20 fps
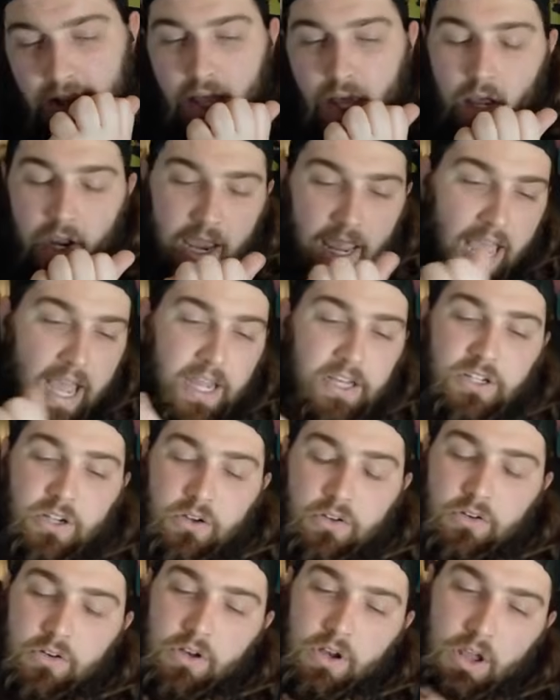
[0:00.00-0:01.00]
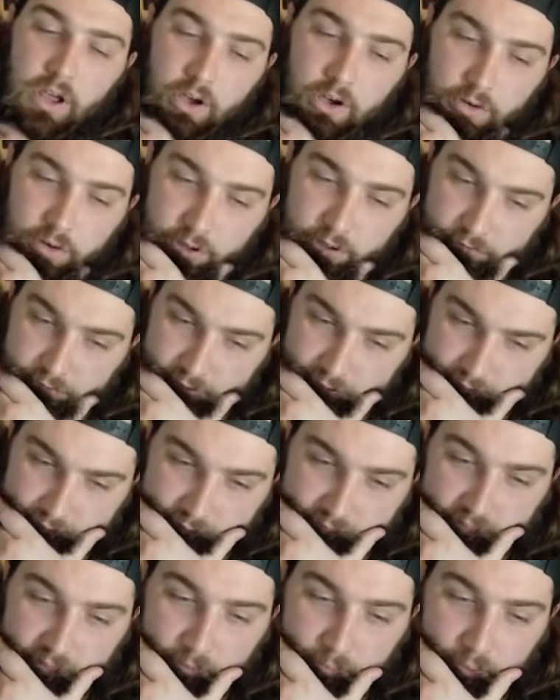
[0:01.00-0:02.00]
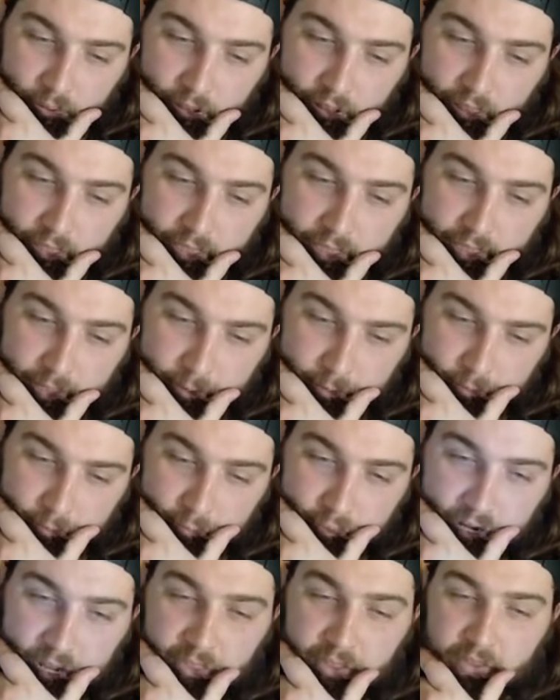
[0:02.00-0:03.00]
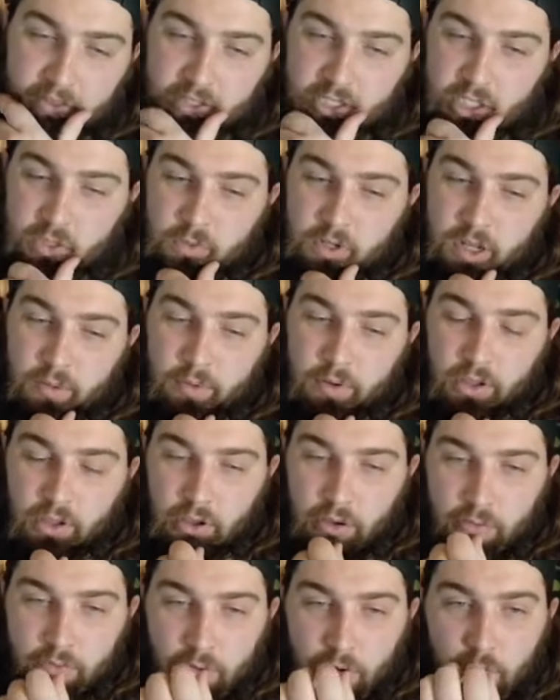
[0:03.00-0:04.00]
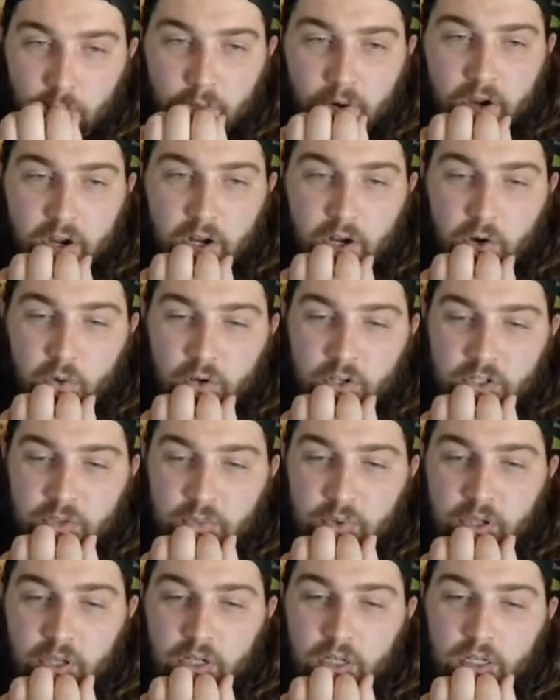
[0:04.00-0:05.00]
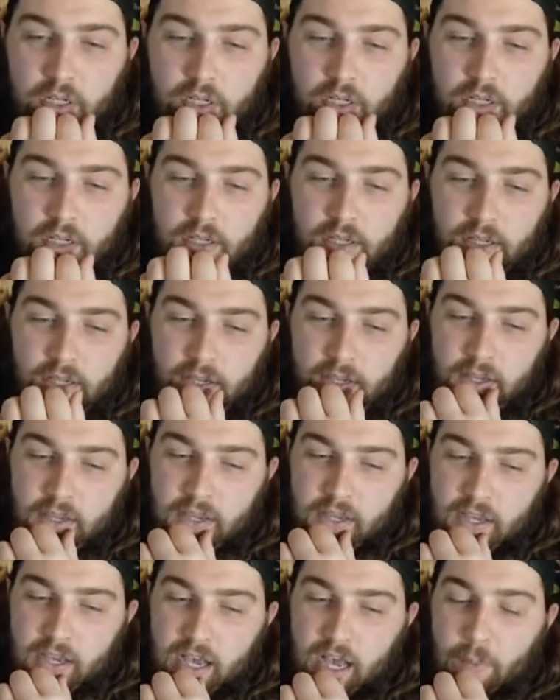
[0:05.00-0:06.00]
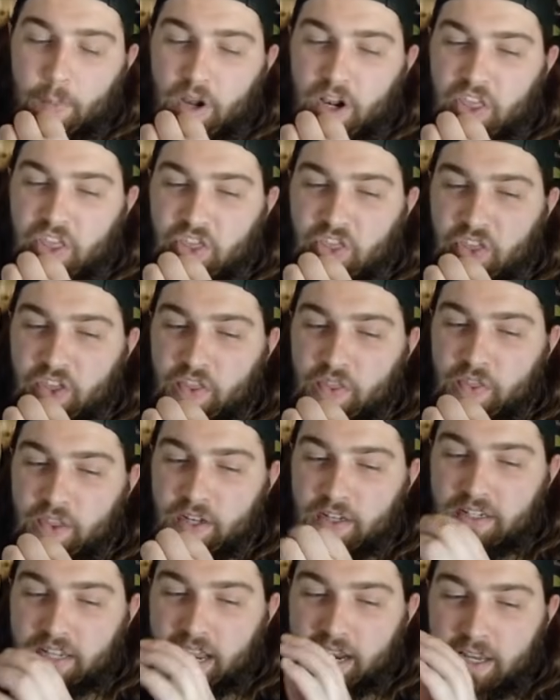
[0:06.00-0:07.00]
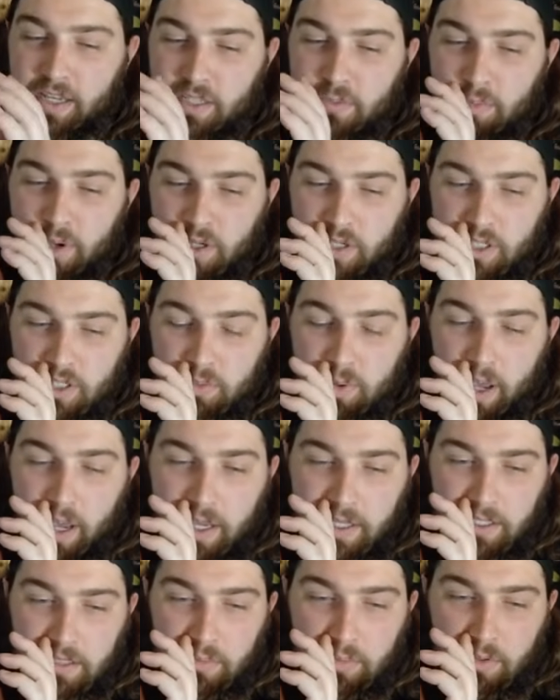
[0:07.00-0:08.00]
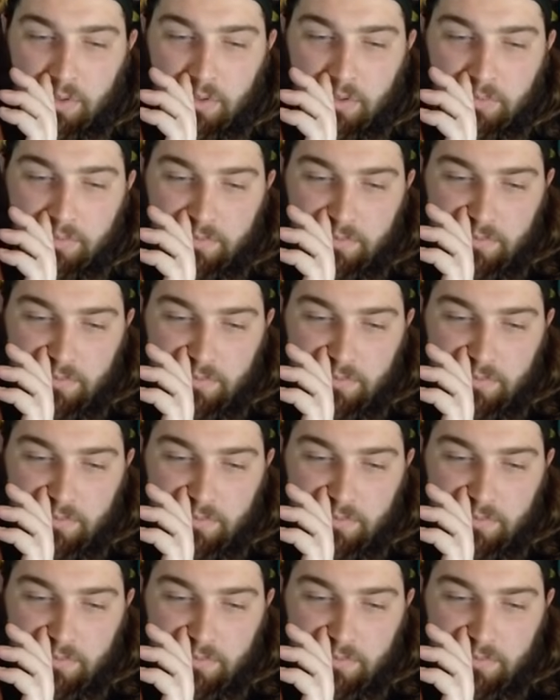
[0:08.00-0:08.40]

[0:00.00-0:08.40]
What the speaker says: Okay, I don't know if this is the play, but I think this is what I'm going to go for. We're going to Crispin. I want to thin the deck as much as possible.